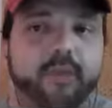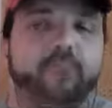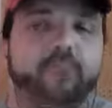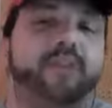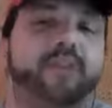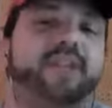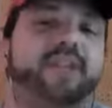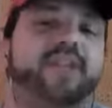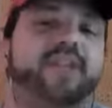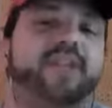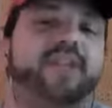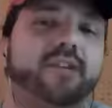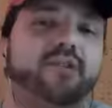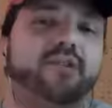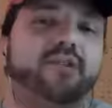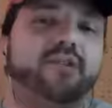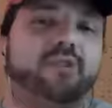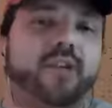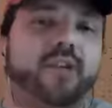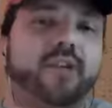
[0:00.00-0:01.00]
because I
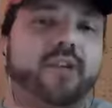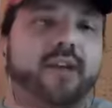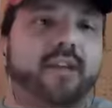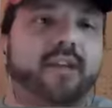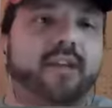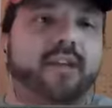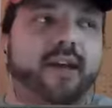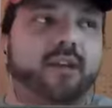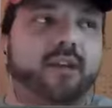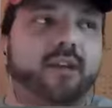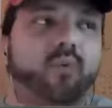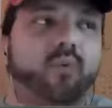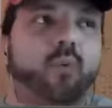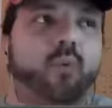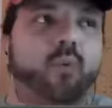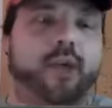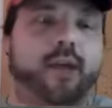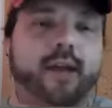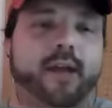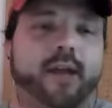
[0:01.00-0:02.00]
do get that, well,